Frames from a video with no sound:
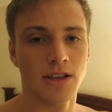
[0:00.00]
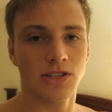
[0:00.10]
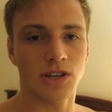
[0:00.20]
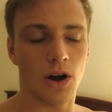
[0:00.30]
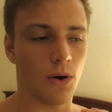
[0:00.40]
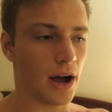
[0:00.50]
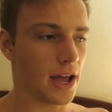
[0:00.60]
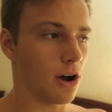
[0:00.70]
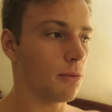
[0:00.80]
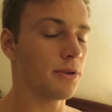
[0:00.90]
So
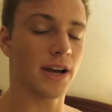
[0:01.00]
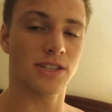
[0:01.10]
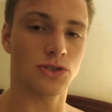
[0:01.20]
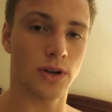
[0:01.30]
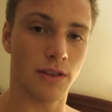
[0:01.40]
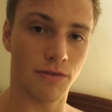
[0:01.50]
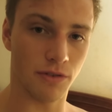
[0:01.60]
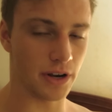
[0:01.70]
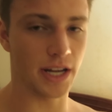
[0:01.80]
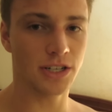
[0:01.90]
I hope you guys enjoyed the
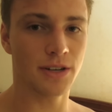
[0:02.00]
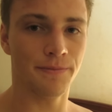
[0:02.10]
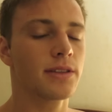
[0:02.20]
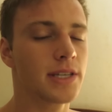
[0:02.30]
footage.